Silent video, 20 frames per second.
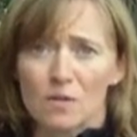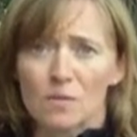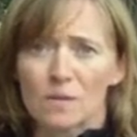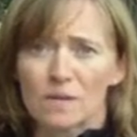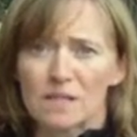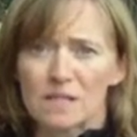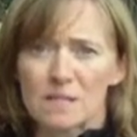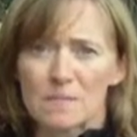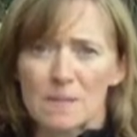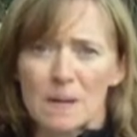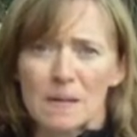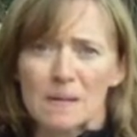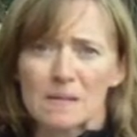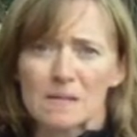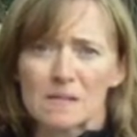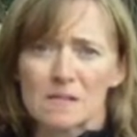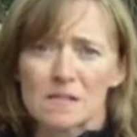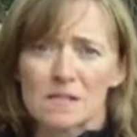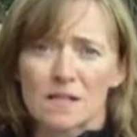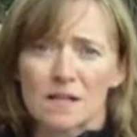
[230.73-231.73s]
It really
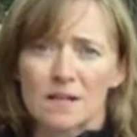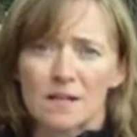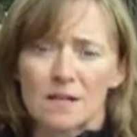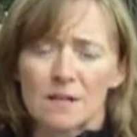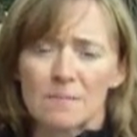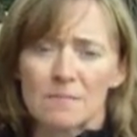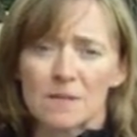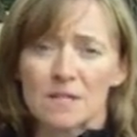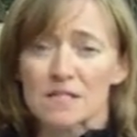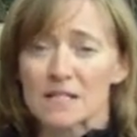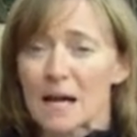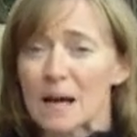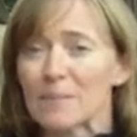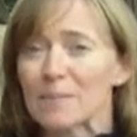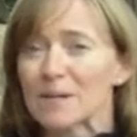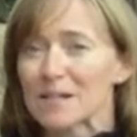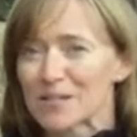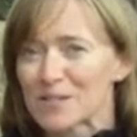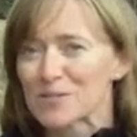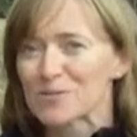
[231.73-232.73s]
depends. The
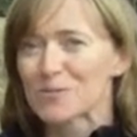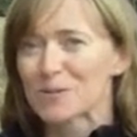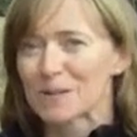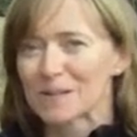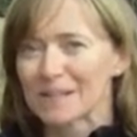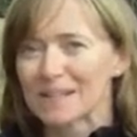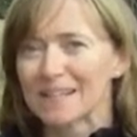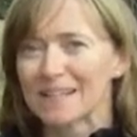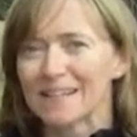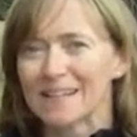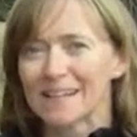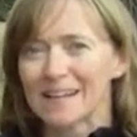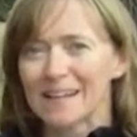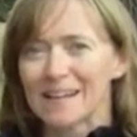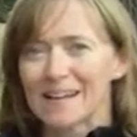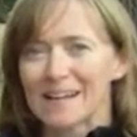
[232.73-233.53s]
topic is really